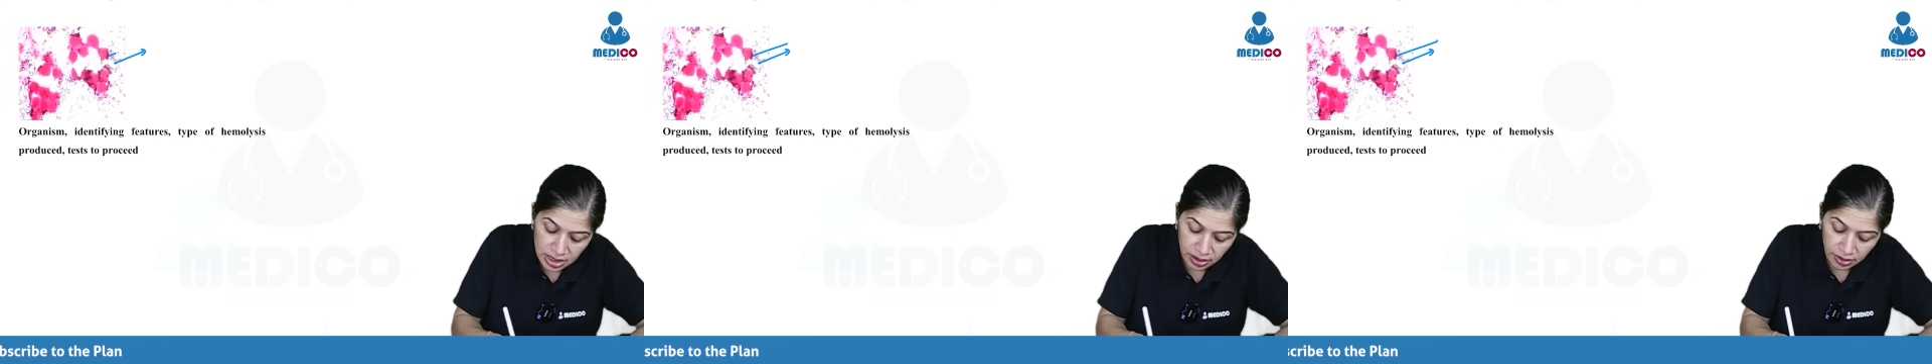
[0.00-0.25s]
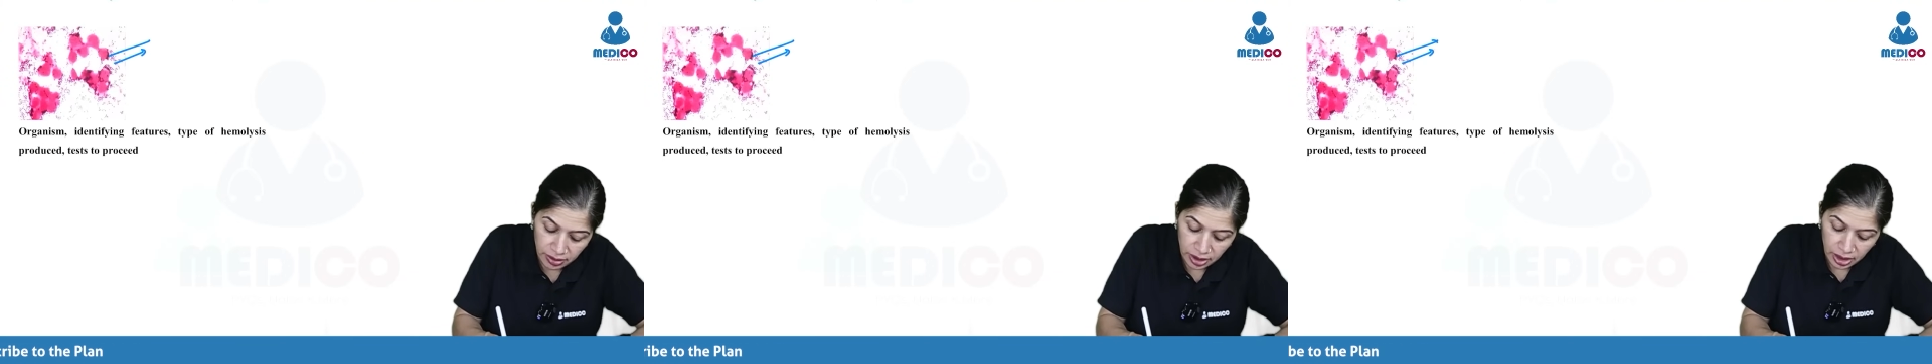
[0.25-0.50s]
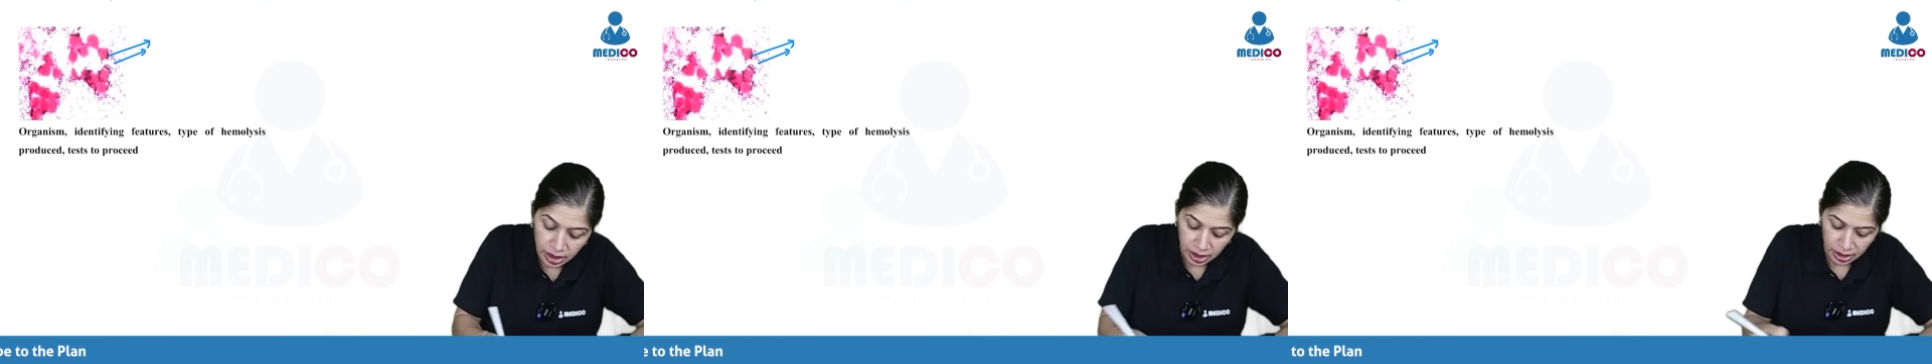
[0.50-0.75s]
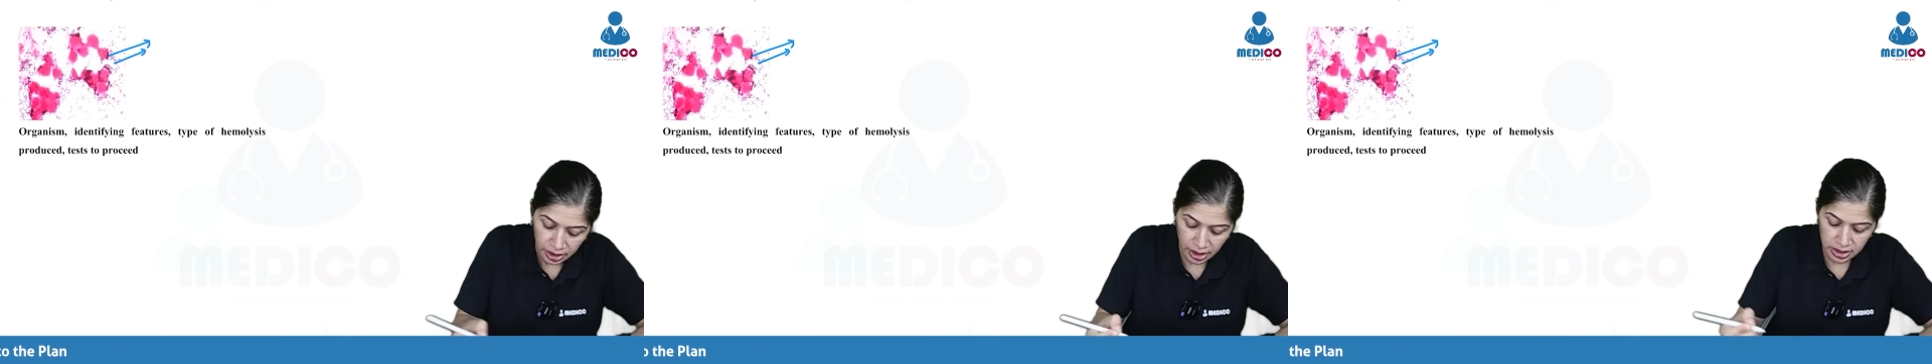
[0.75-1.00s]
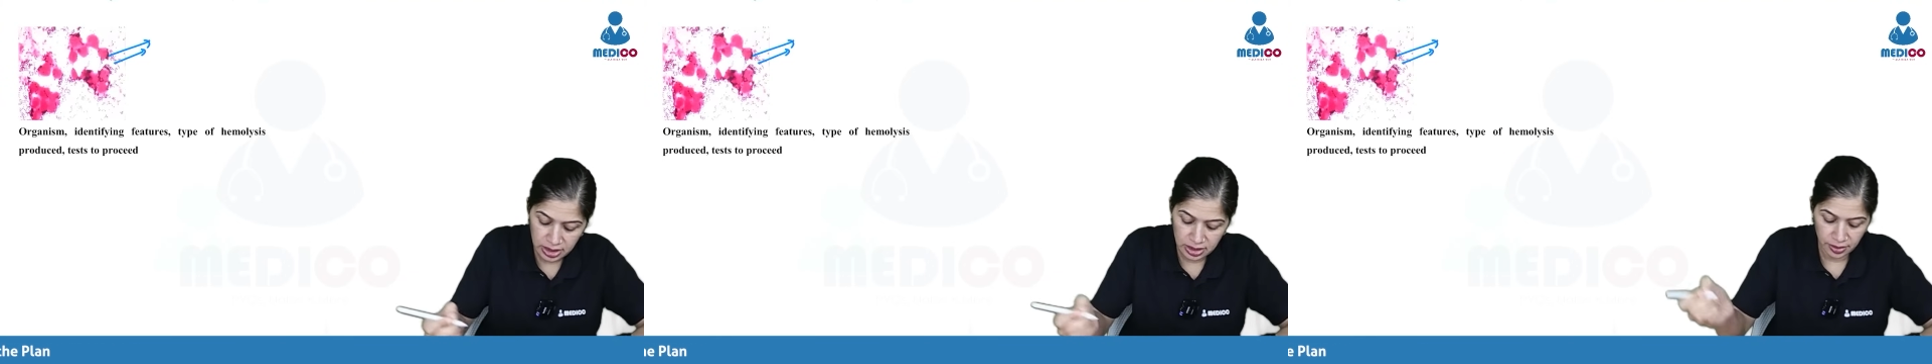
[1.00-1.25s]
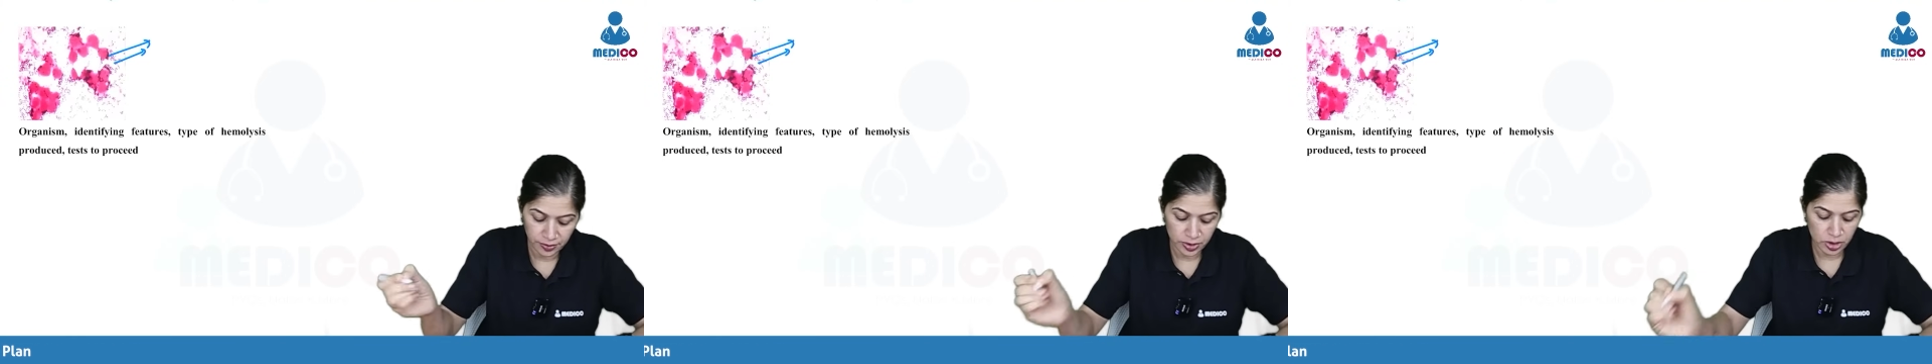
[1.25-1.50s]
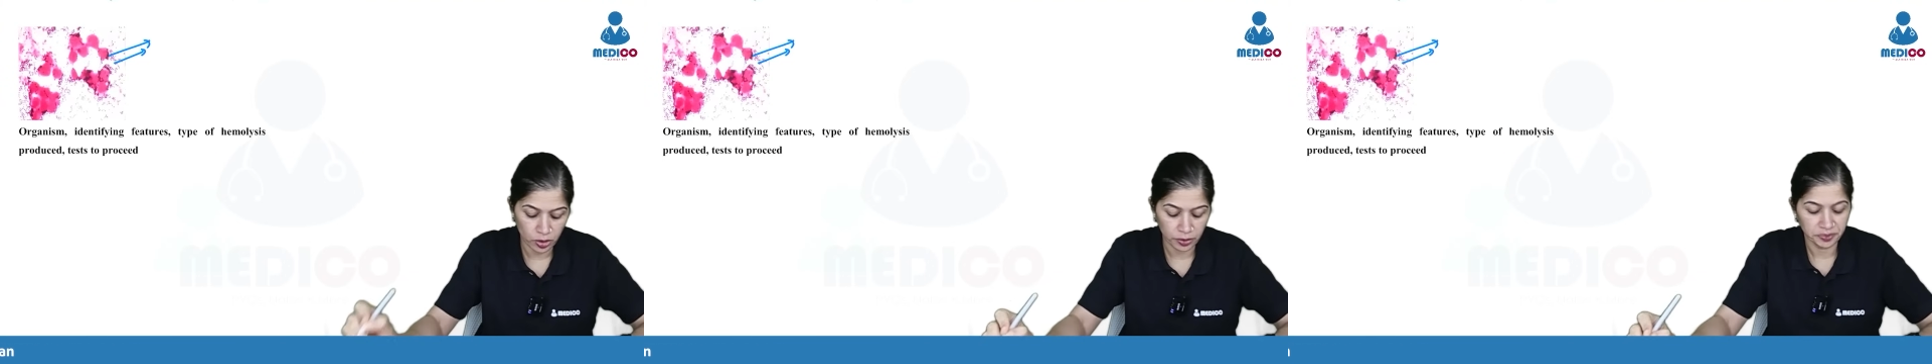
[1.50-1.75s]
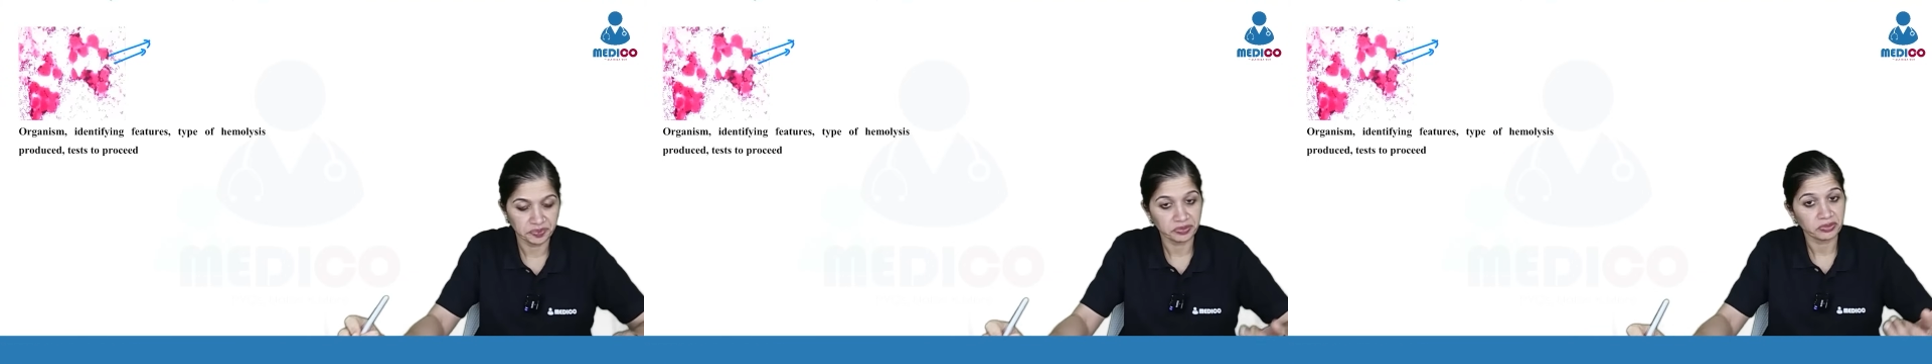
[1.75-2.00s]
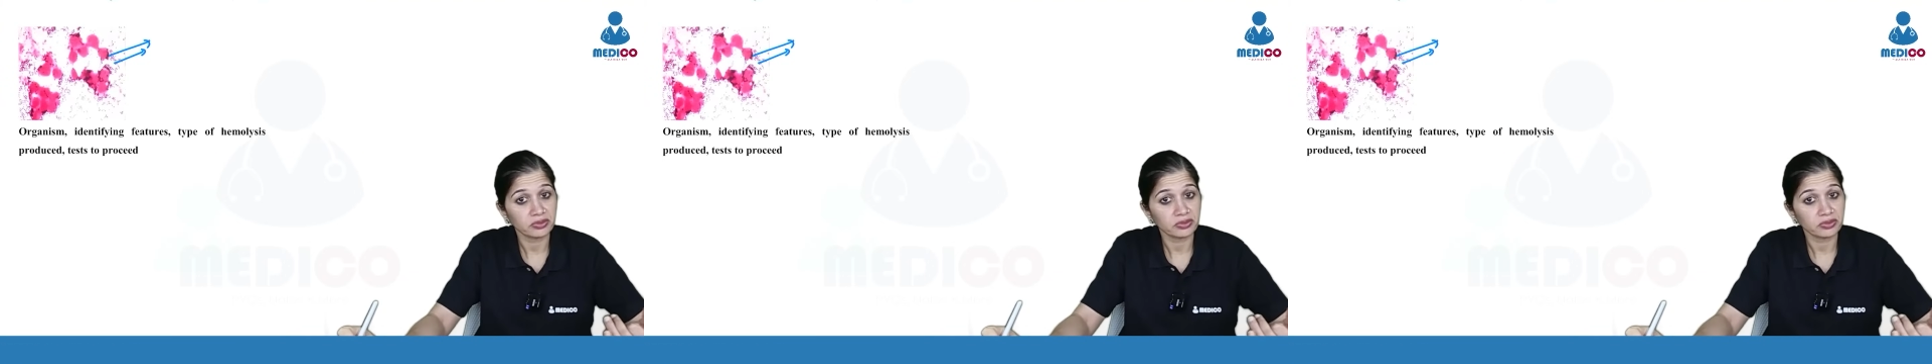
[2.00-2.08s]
here. Yes. So